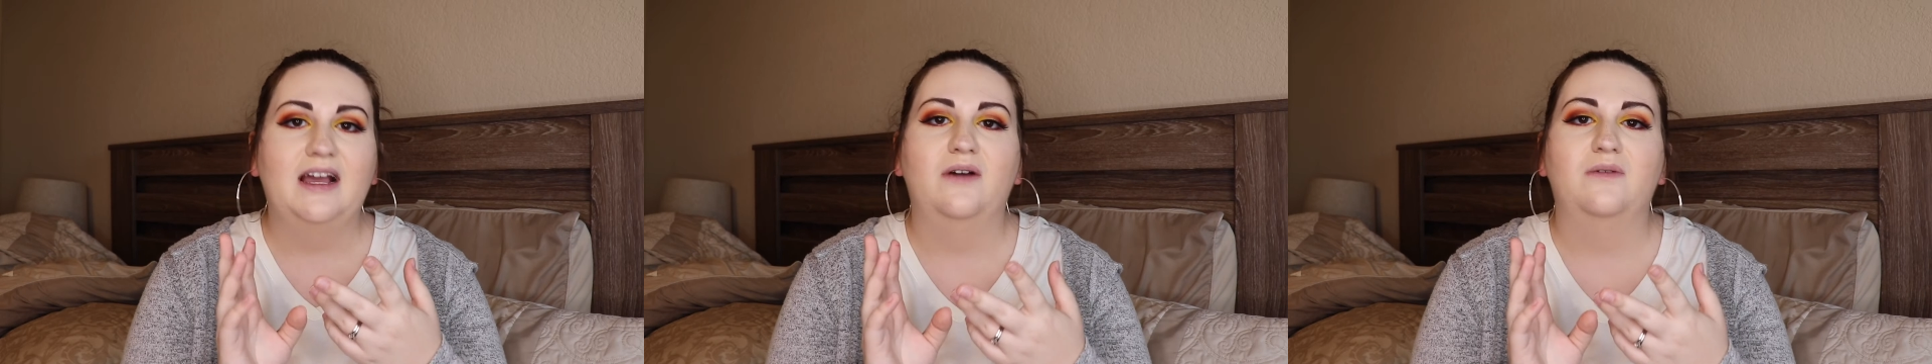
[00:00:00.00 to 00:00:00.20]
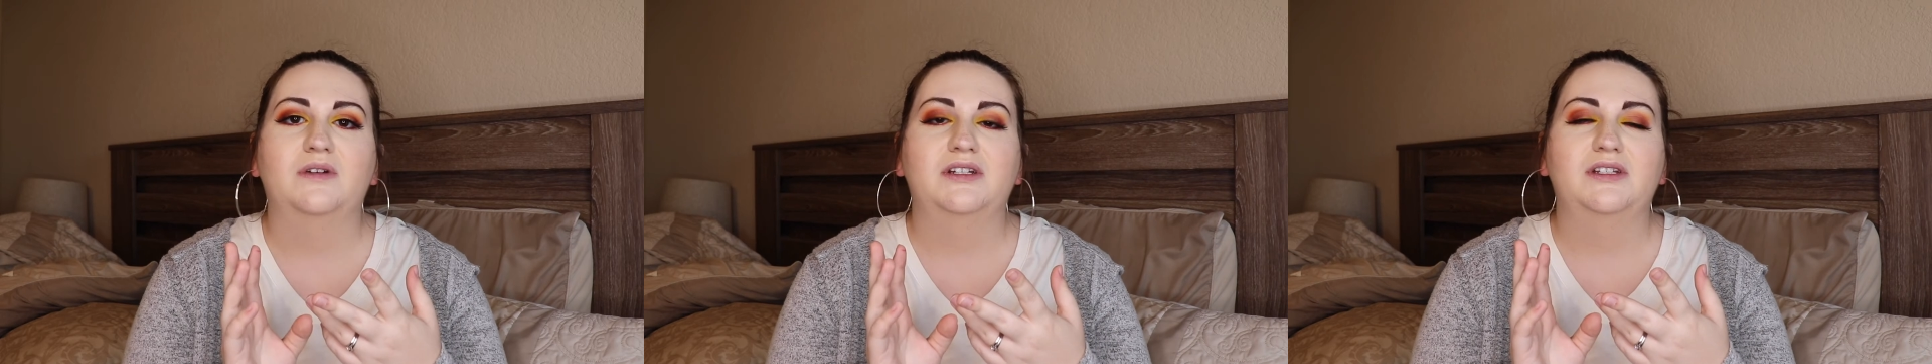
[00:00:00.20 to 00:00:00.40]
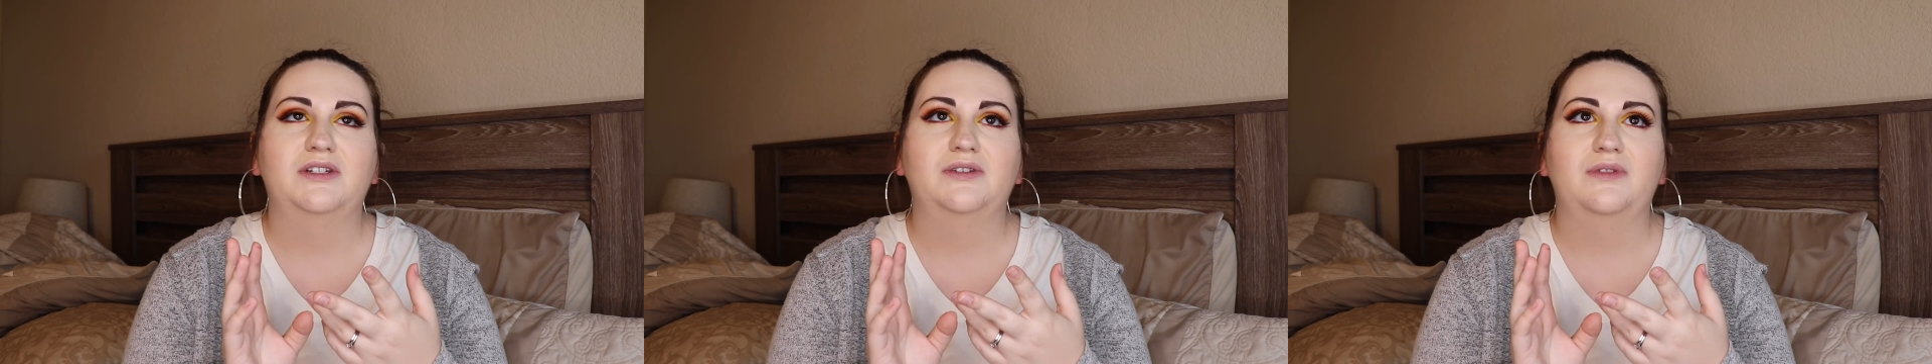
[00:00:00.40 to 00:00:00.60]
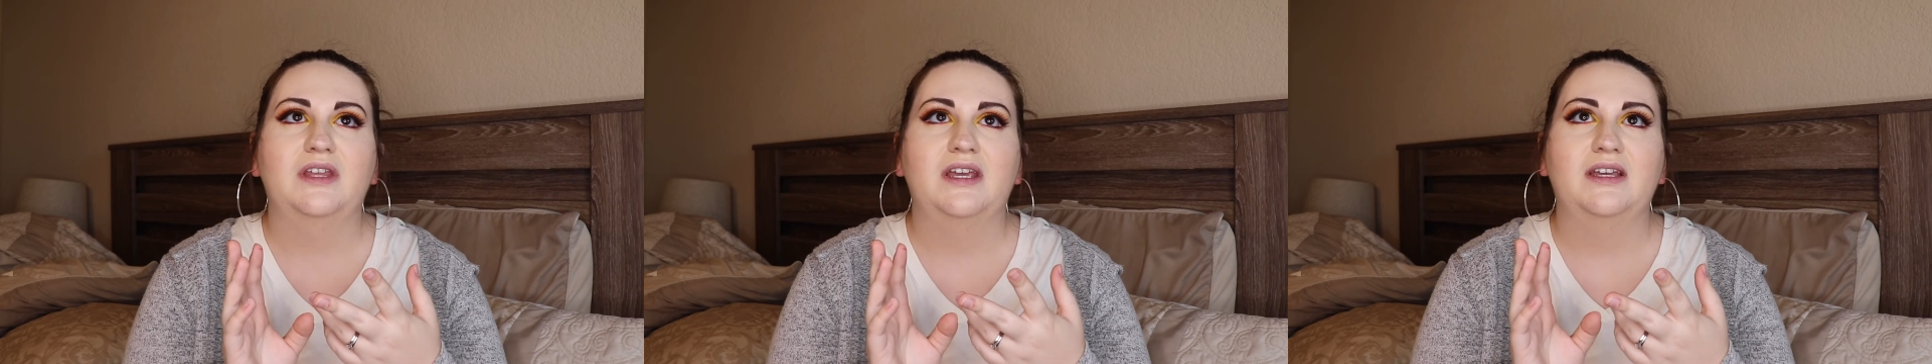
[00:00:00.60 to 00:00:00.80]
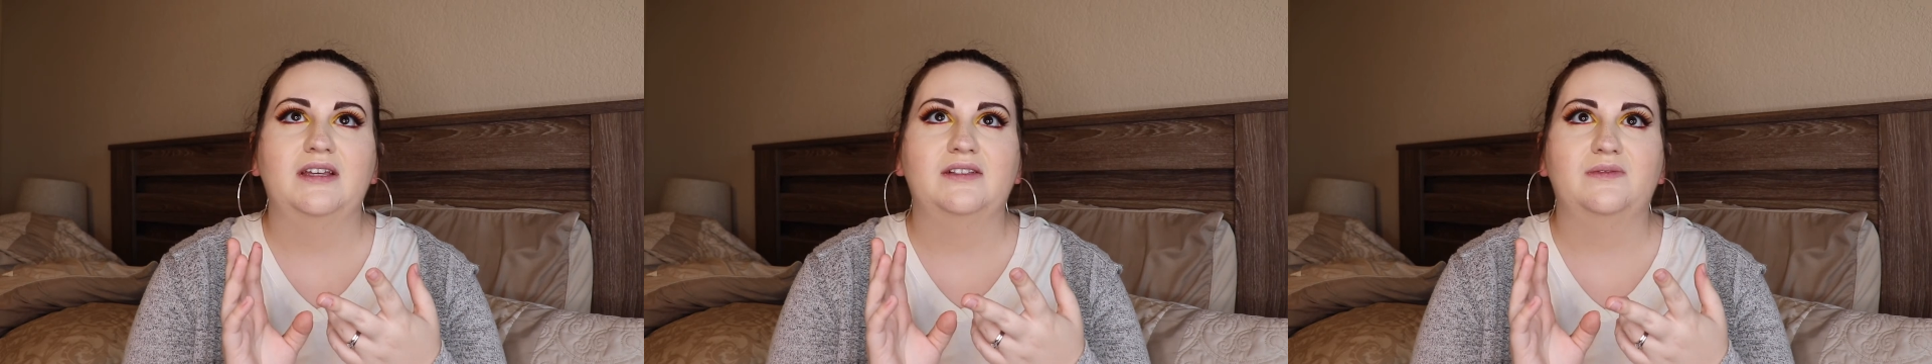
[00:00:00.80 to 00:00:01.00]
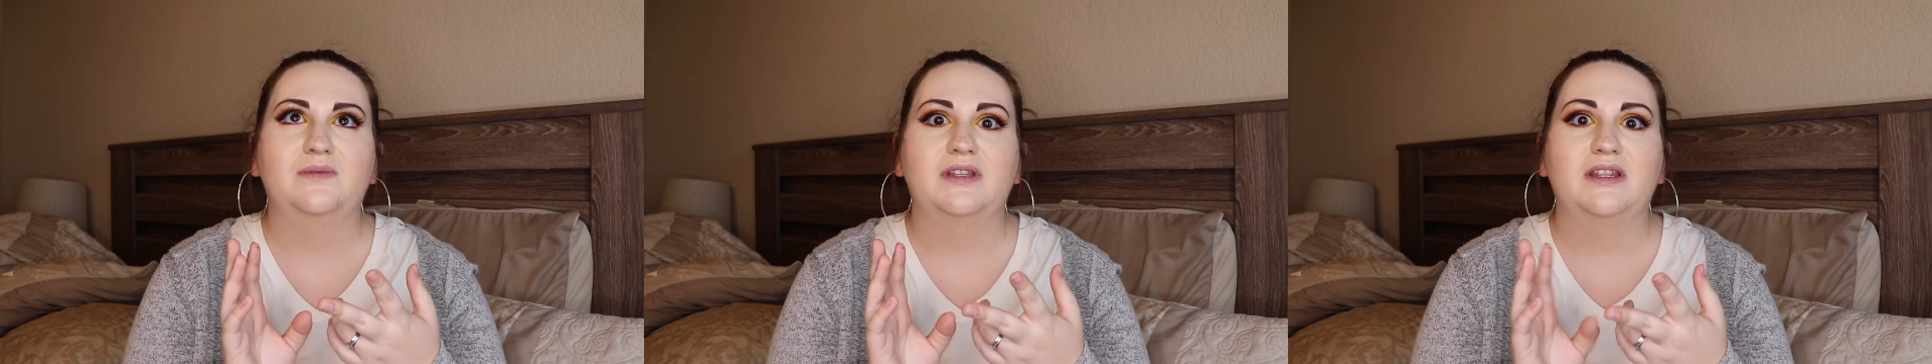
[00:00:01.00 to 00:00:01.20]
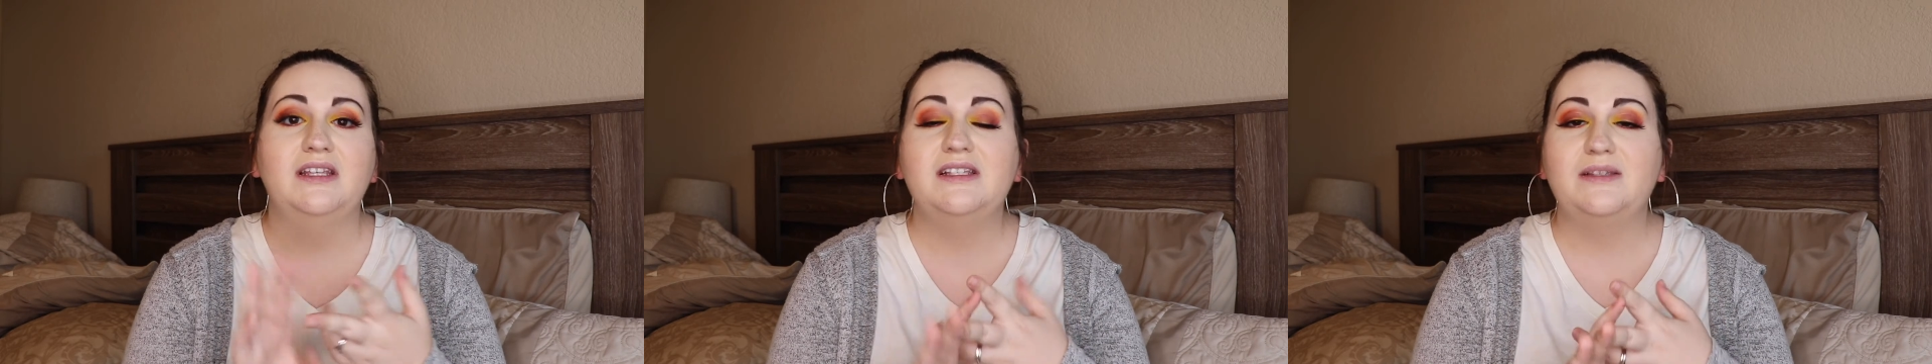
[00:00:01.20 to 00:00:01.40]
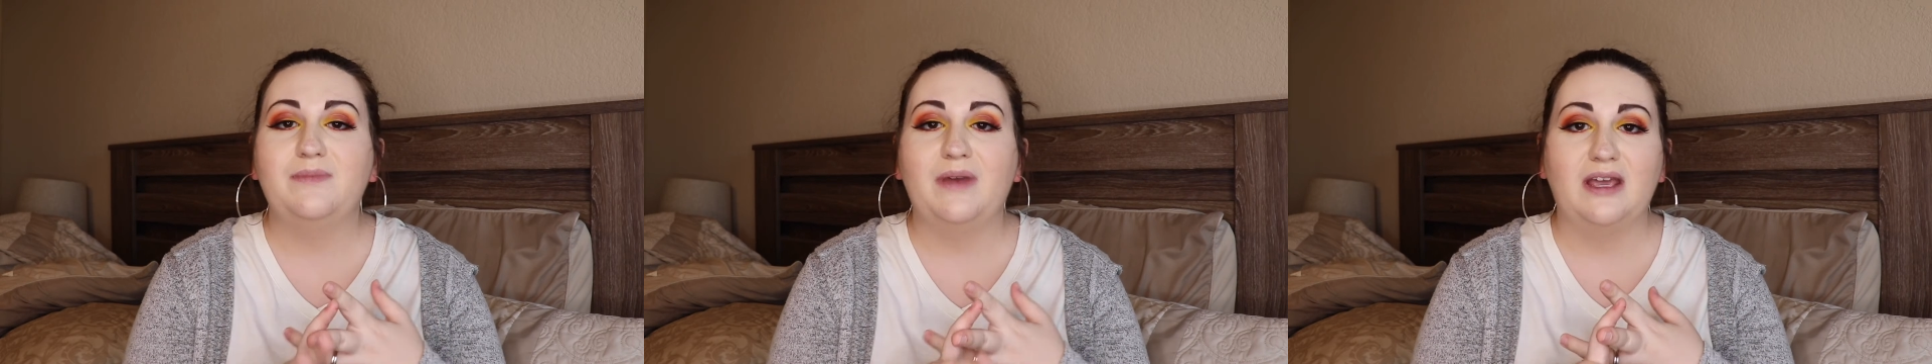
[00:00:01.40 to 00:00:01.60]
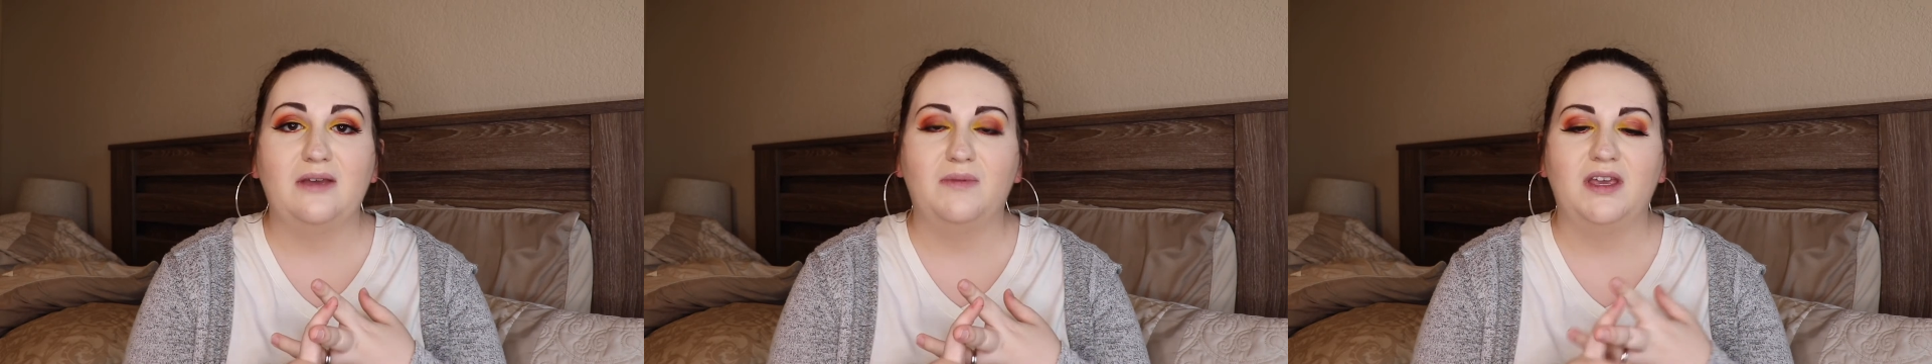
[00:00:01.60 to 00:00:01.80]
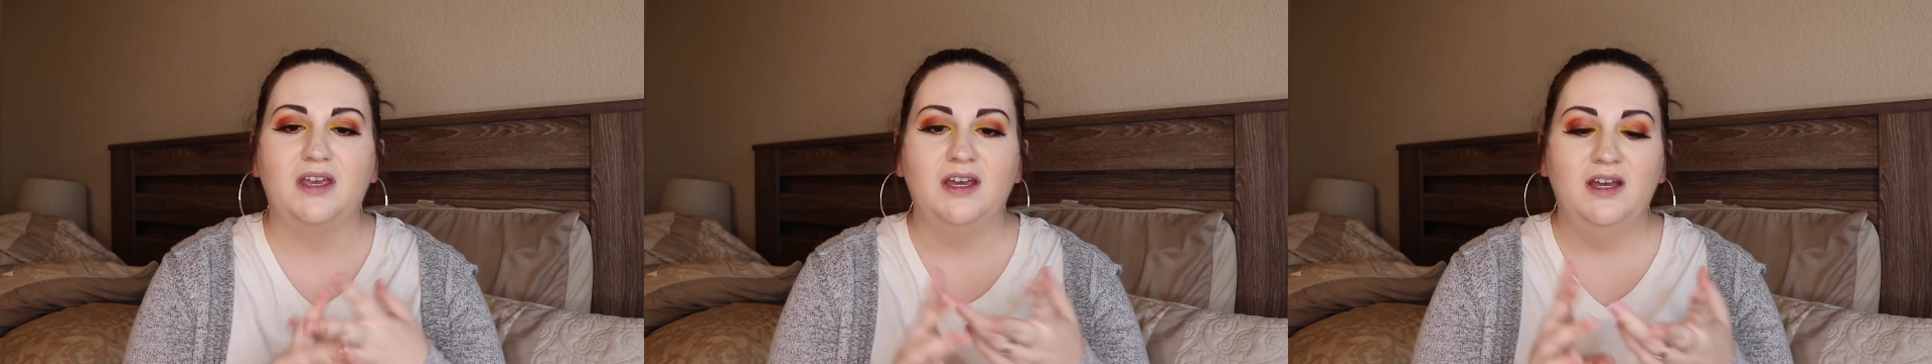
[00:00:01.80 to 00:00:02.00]
I wanna do things with this
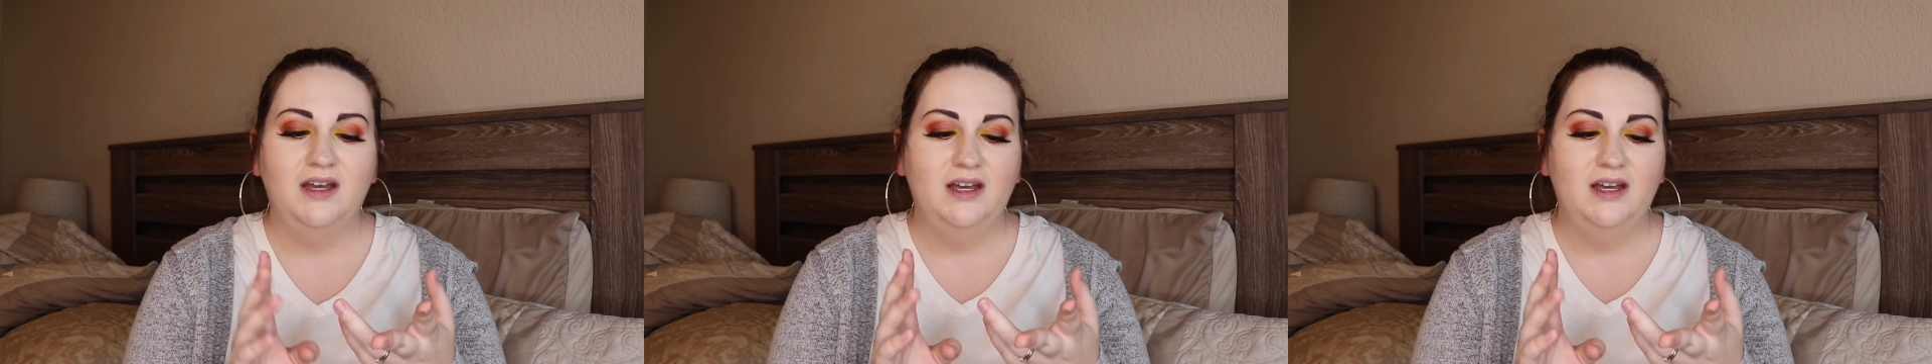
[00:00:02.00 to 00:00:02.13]
baby.